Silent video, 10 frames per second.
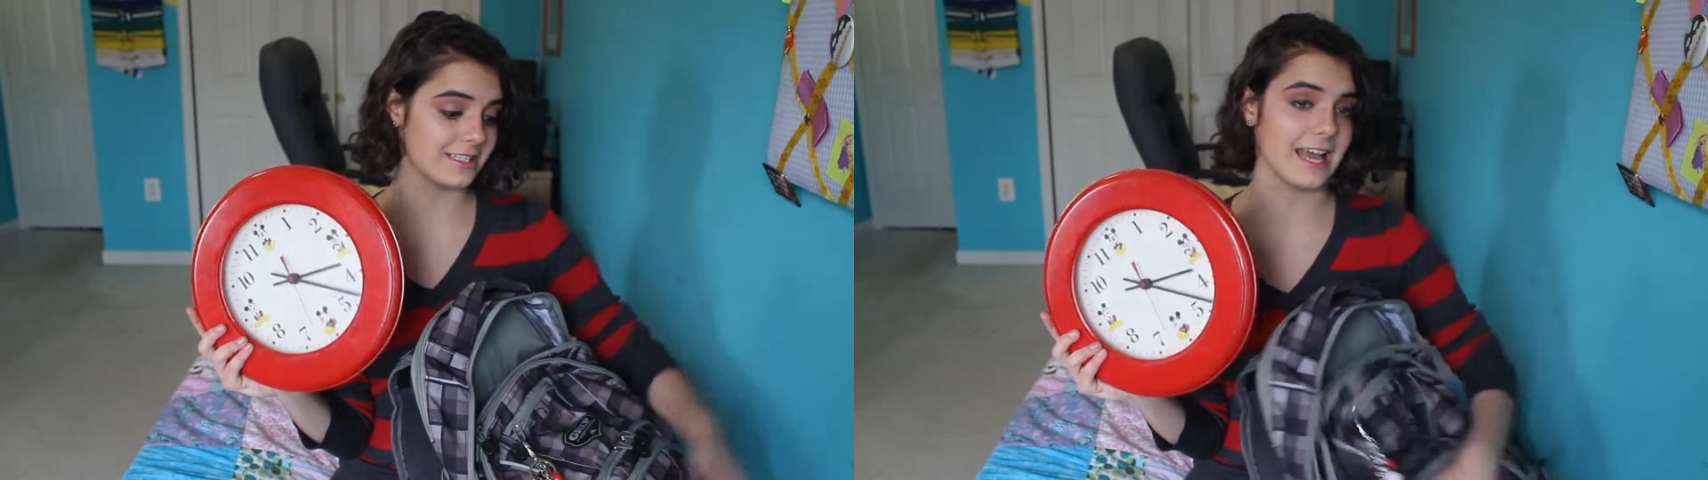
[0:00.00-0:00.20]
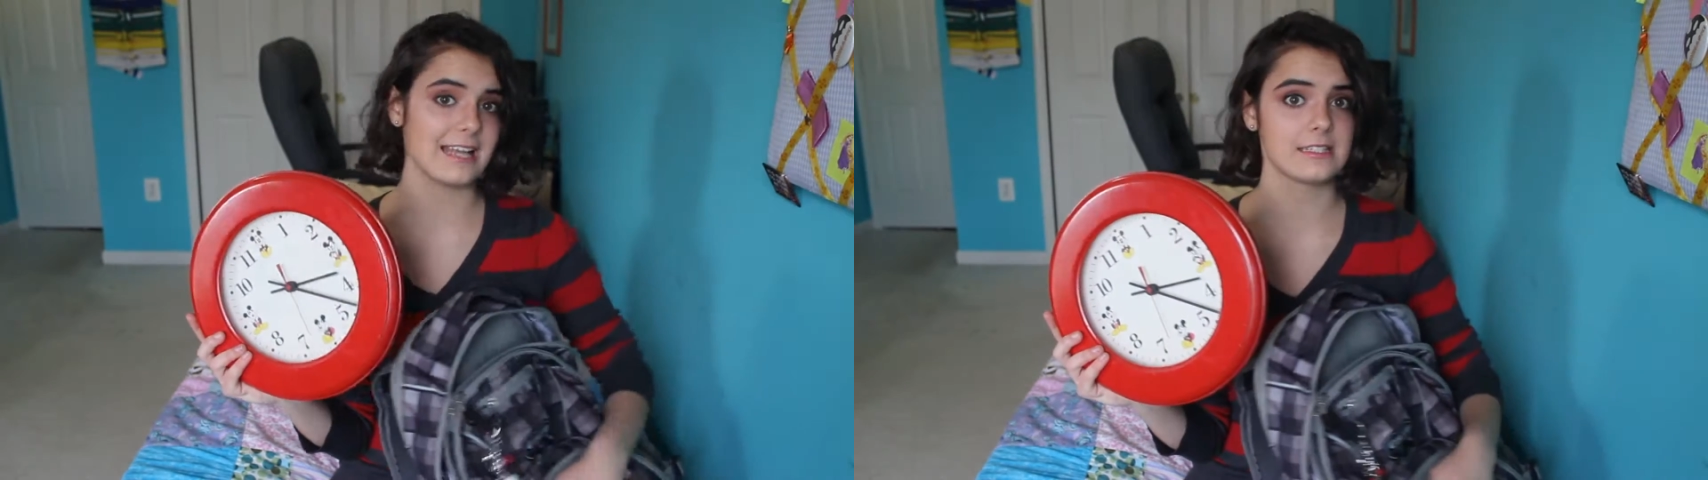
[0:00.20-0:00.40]

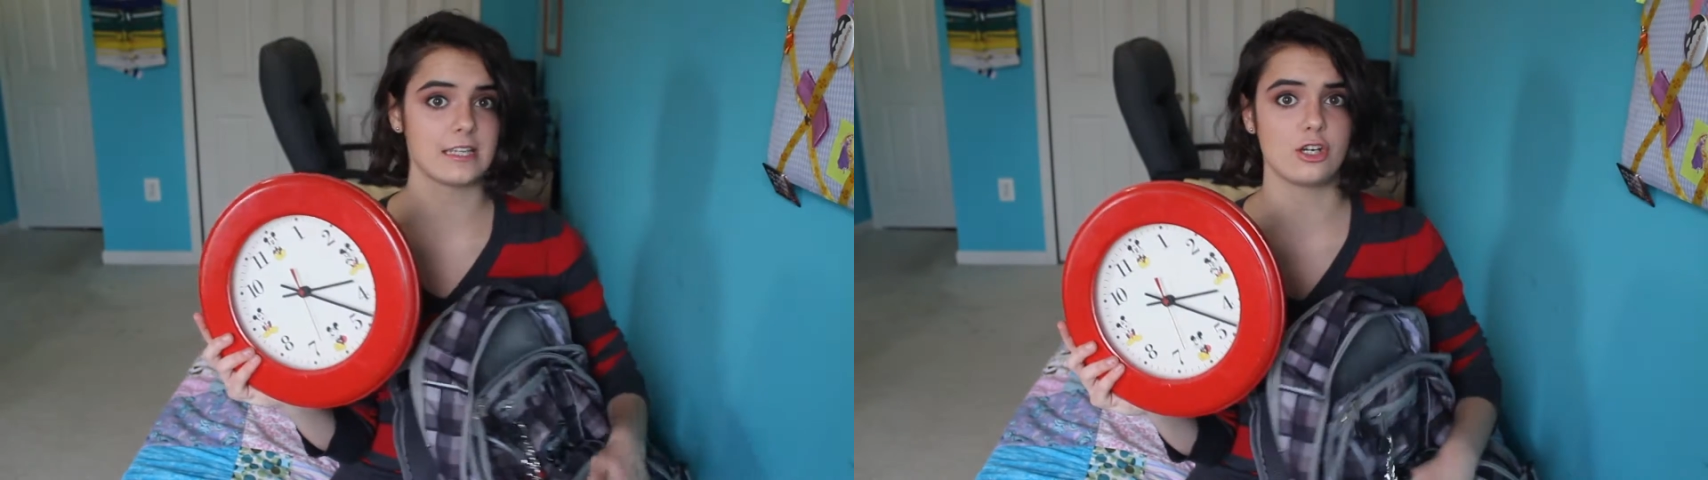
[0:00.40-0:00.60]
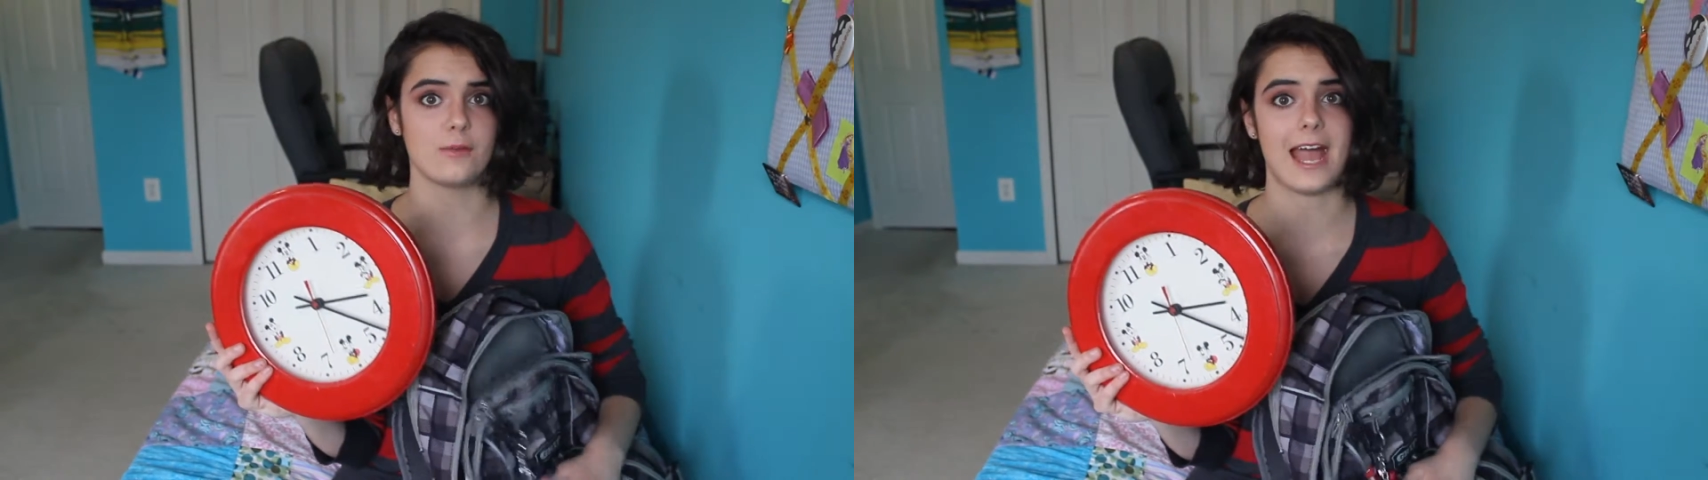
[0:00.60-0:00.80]
nicely
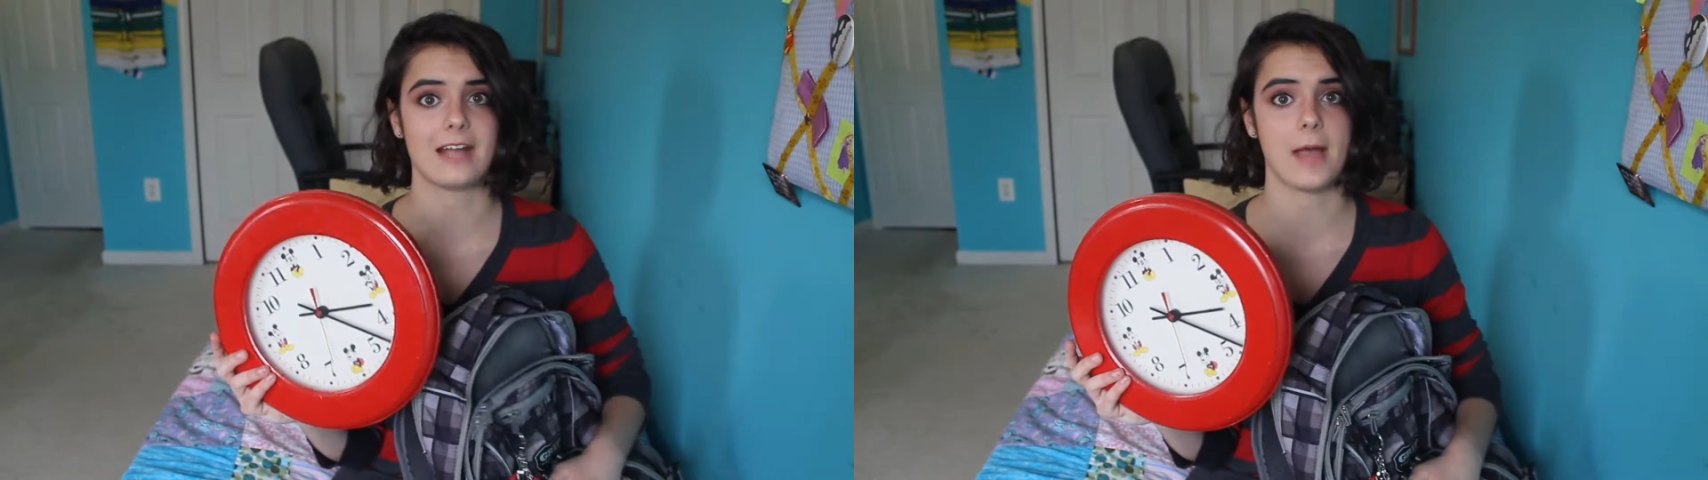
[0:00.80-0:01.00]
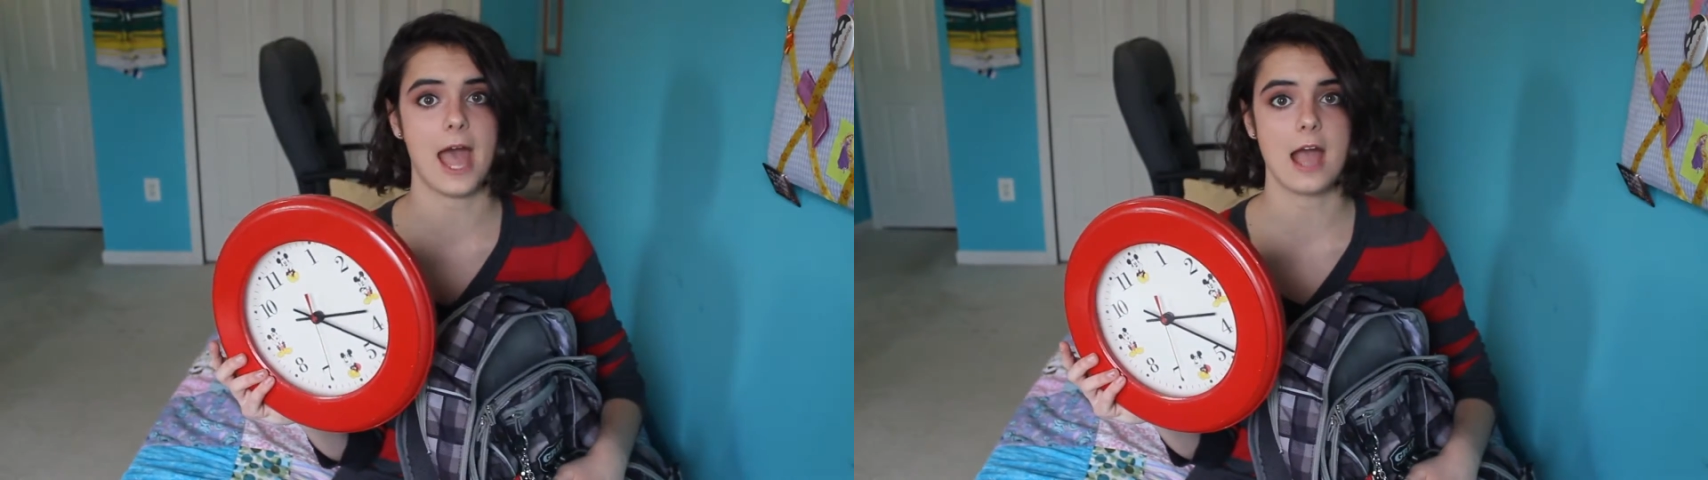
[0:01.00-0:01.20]
in your
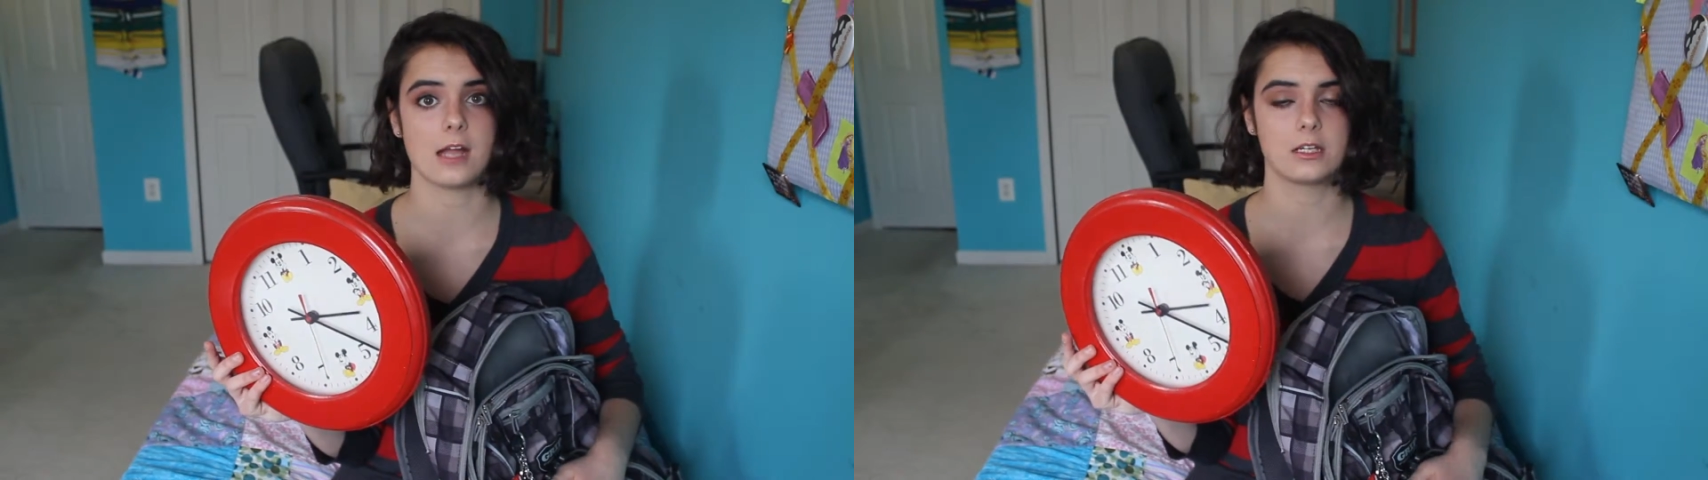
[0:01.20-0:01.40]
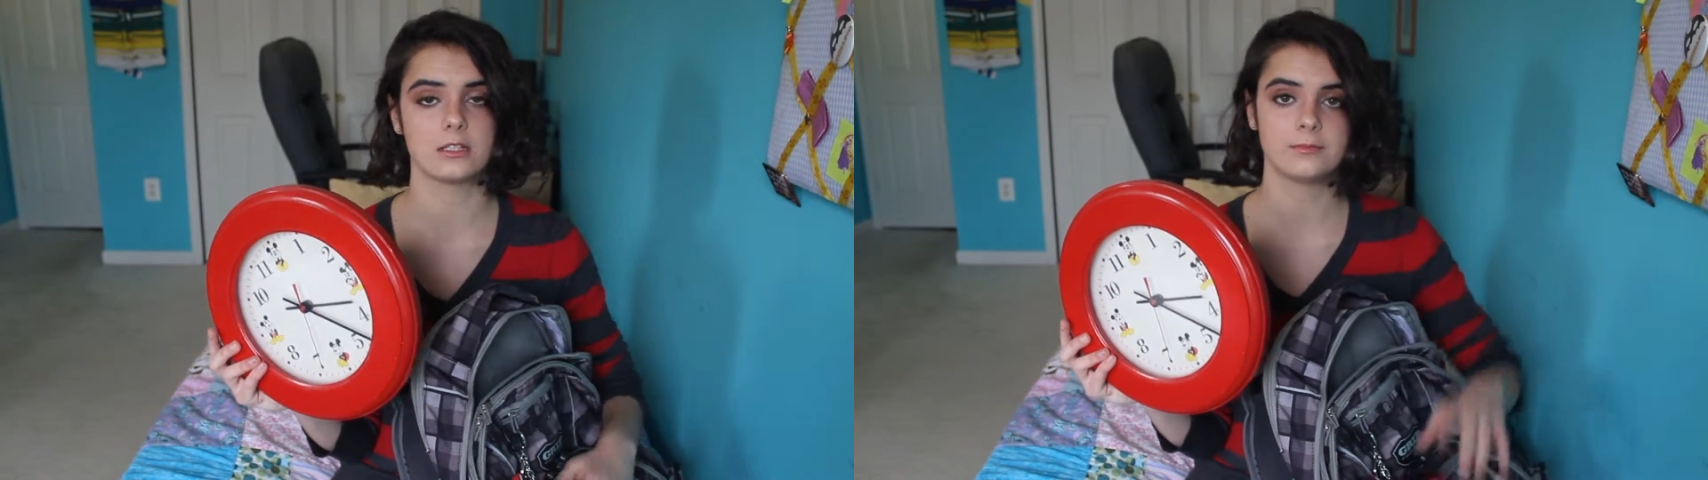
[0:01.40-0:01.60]
backpack.